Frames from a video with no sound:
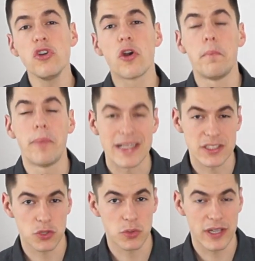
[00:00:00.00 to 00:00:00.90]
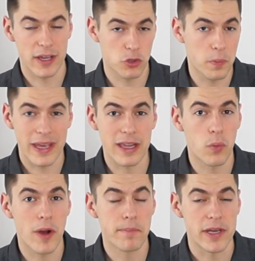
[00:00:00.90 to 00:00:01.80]
your best to make it a
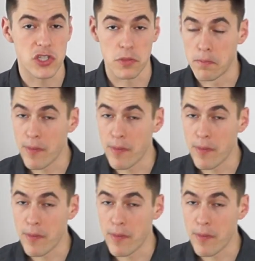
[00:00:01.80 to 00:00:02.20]
one-pager.